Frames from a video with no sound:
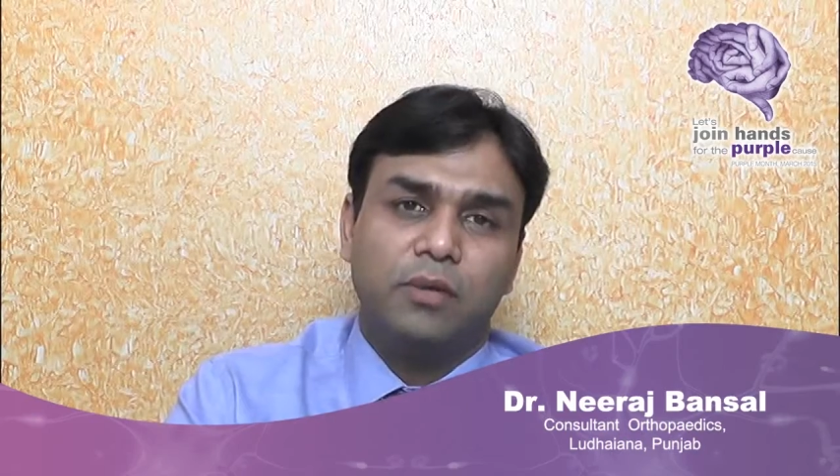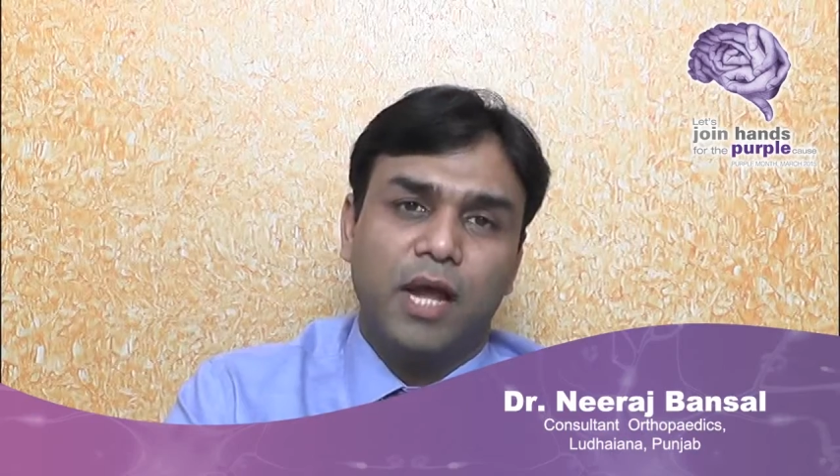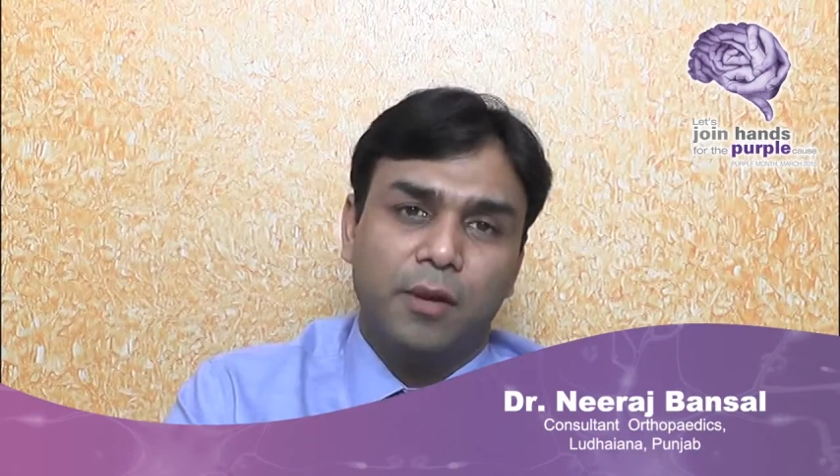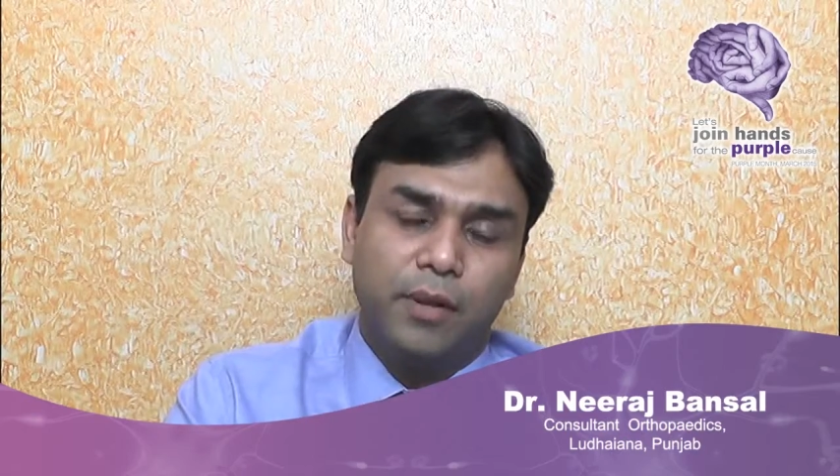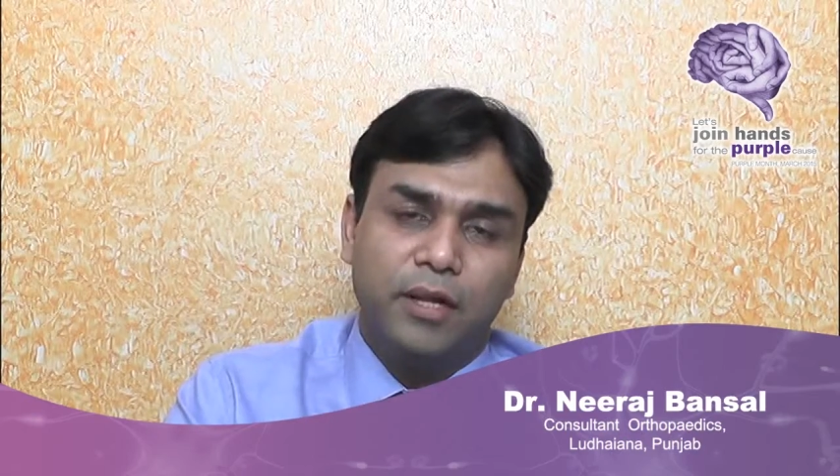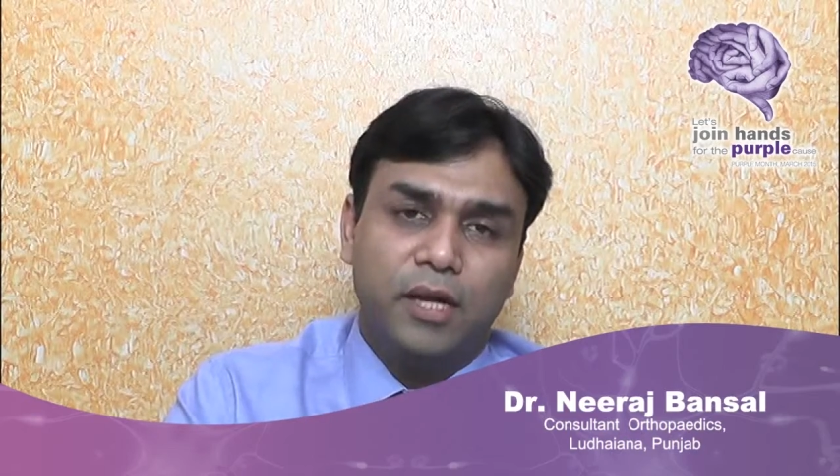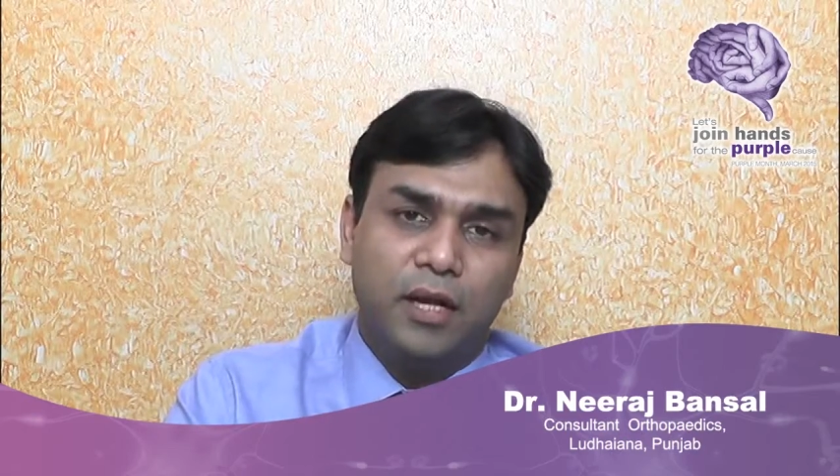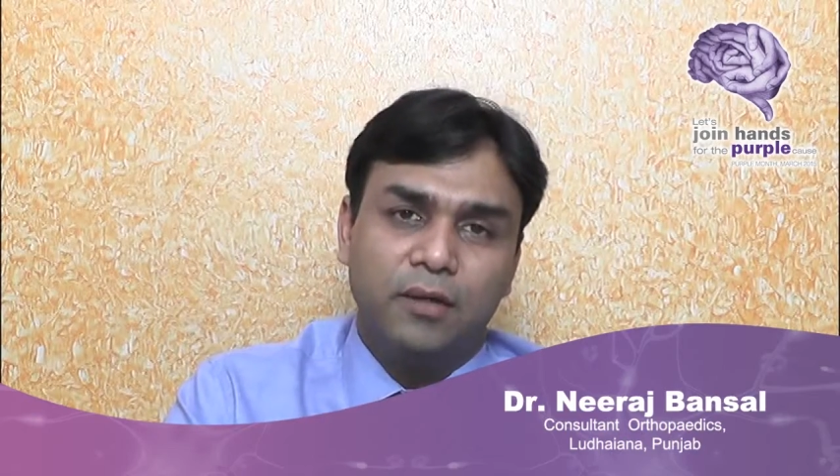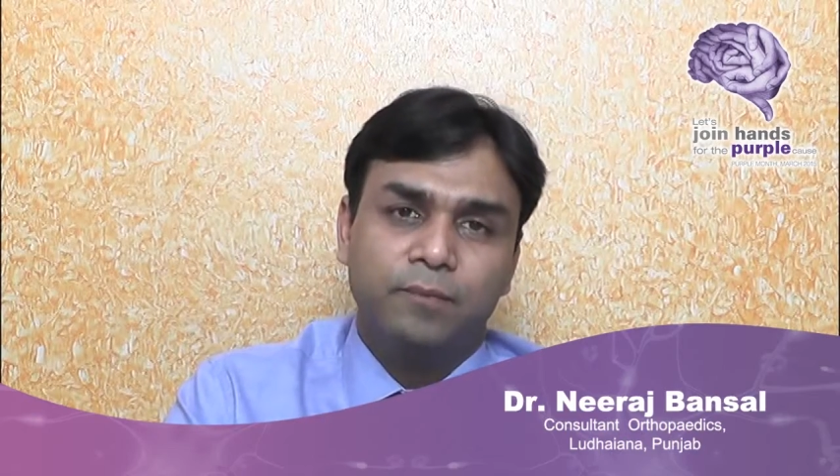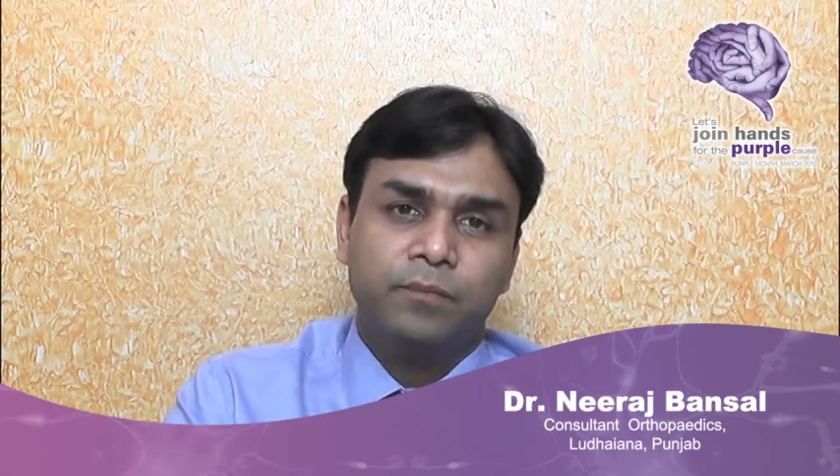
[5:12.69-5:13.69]
can be
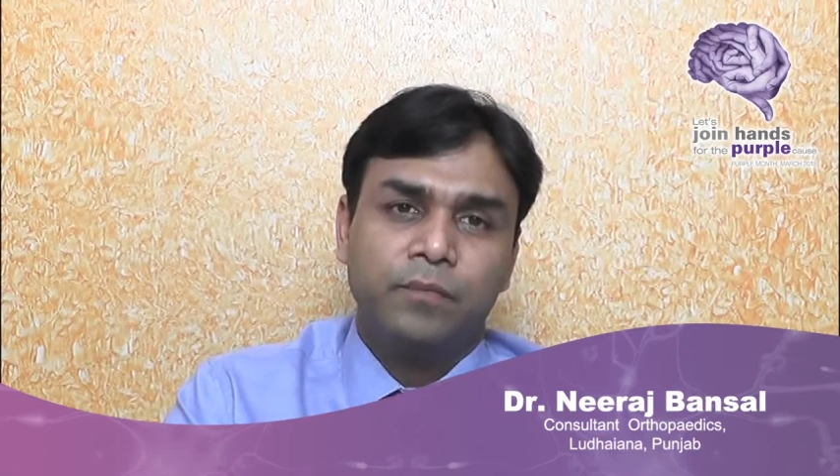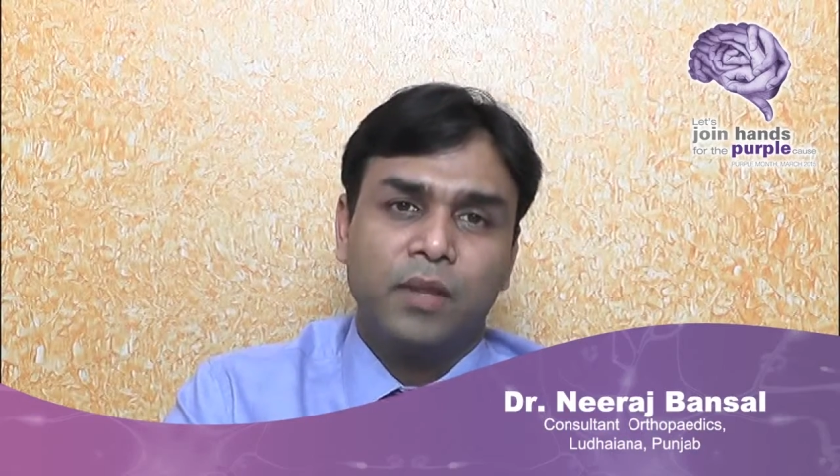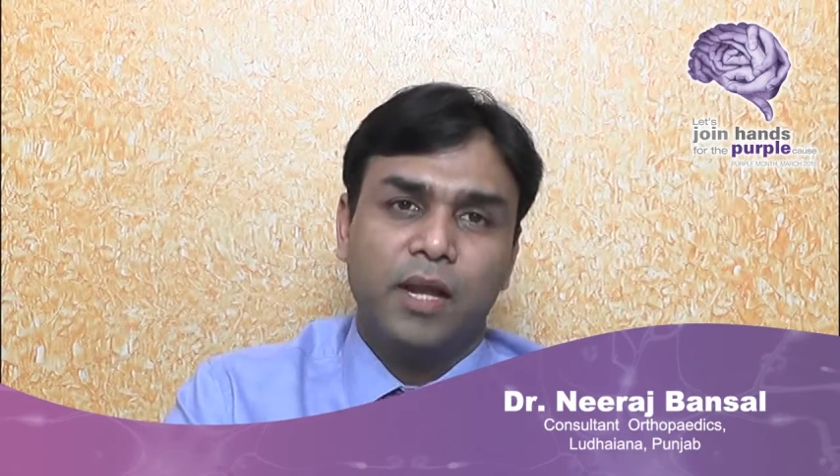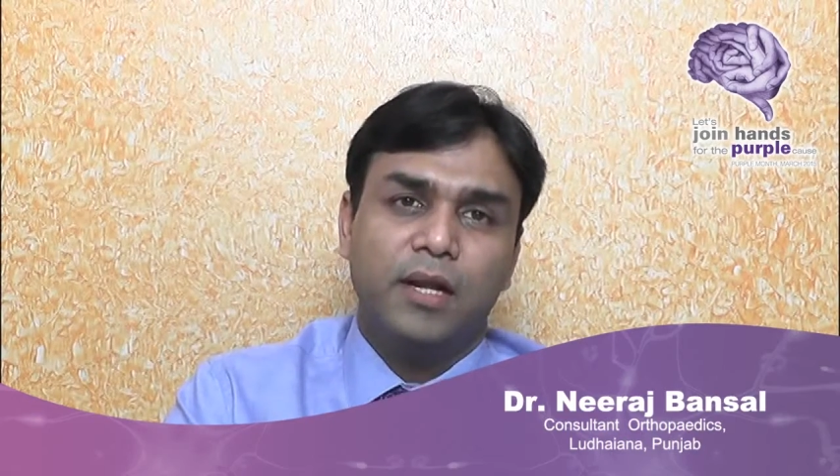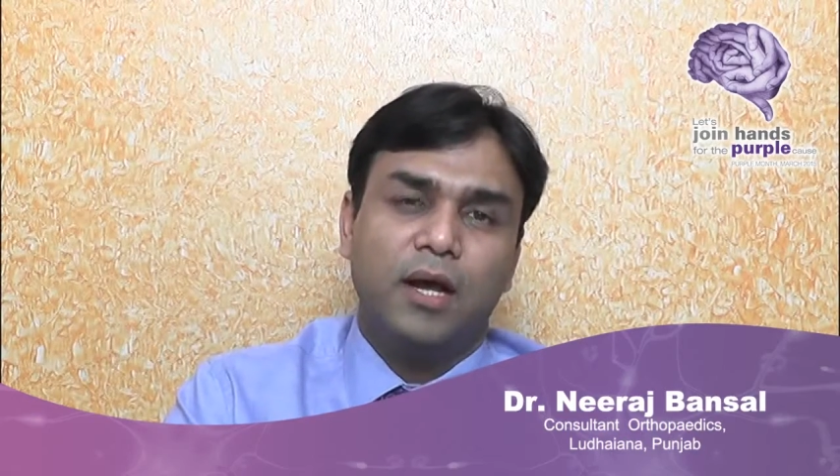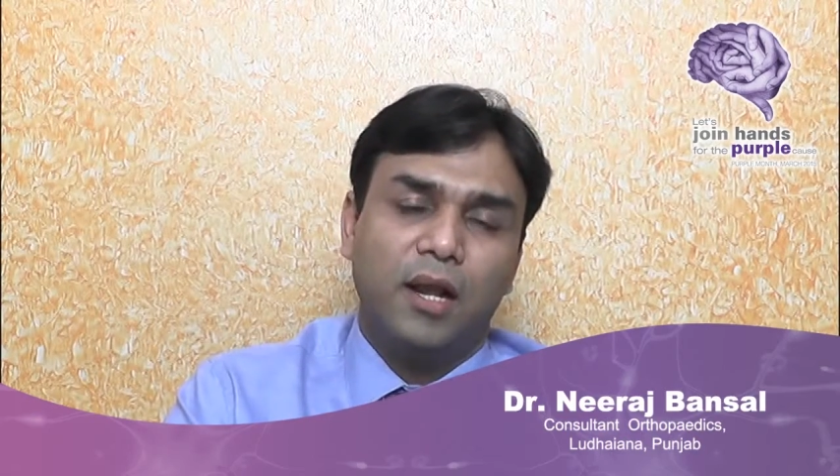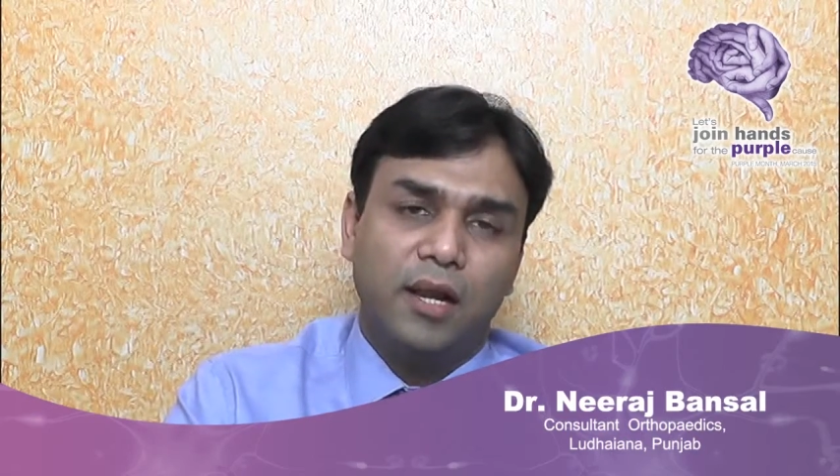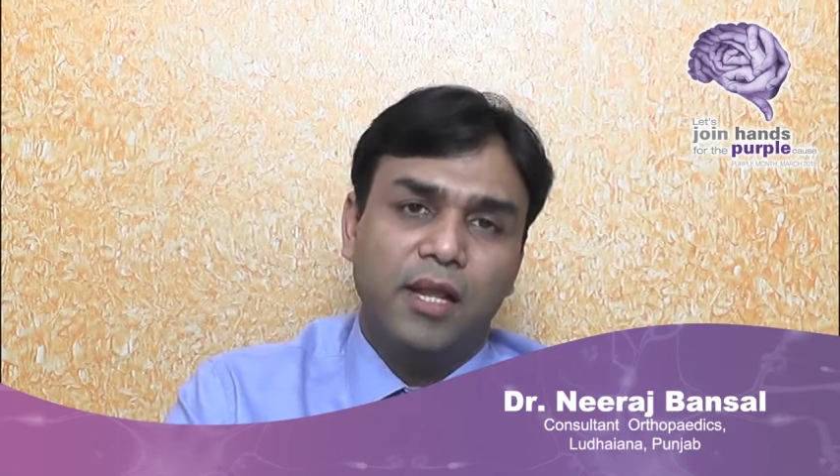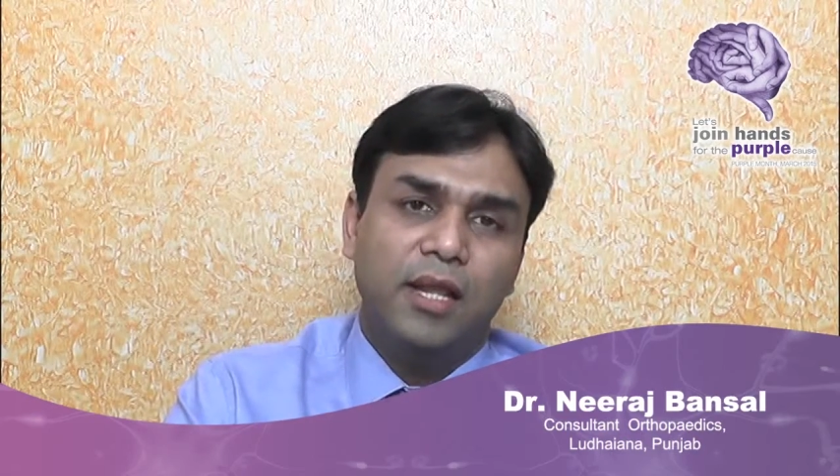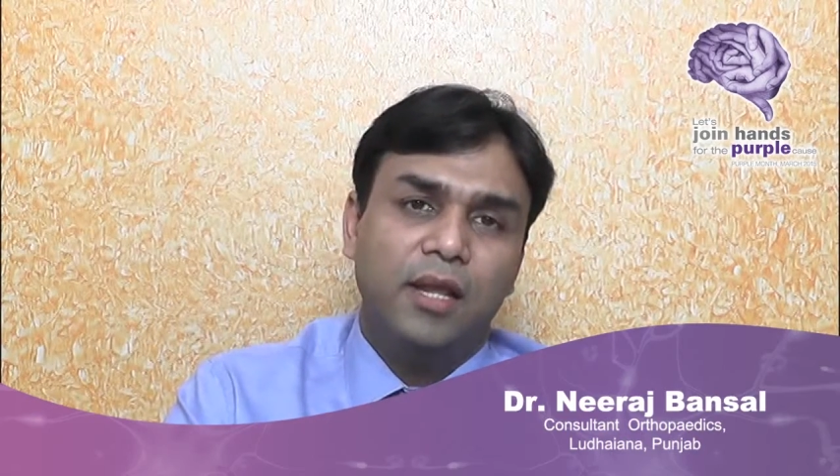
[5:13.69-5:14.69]
done in
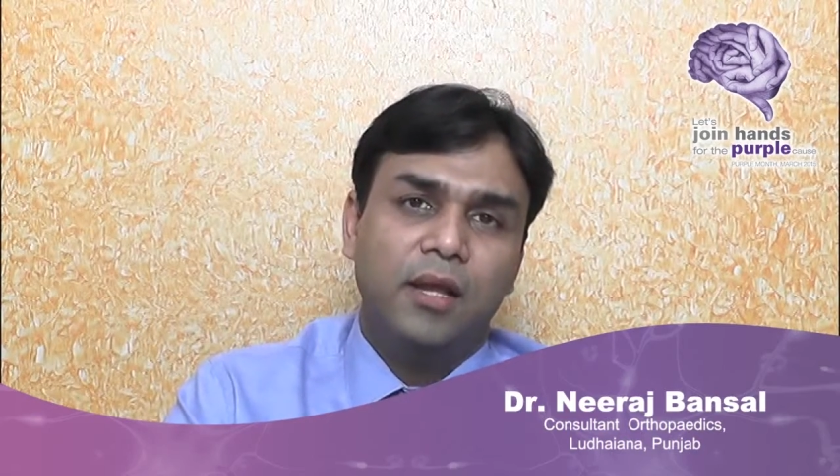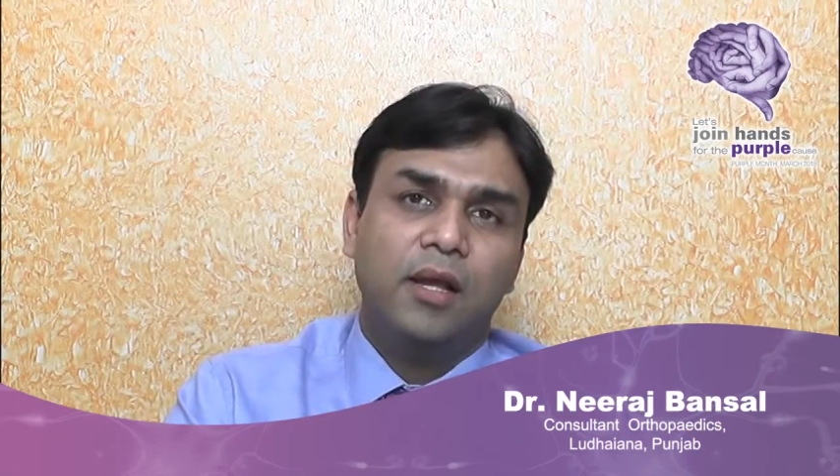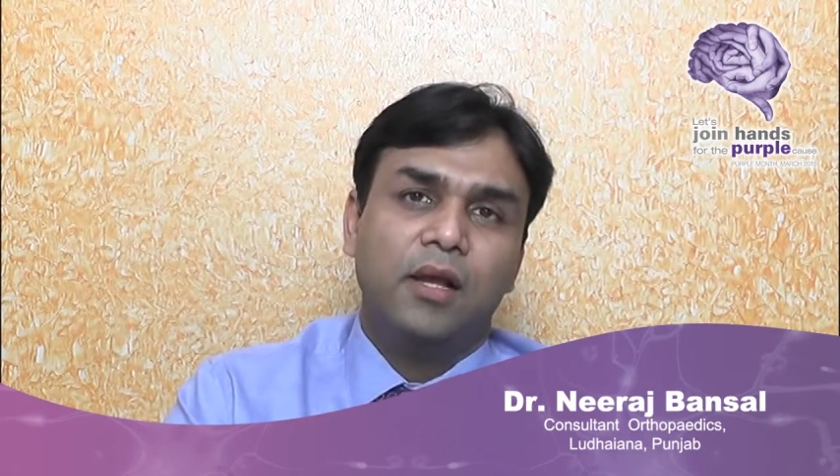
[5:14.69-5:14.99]
early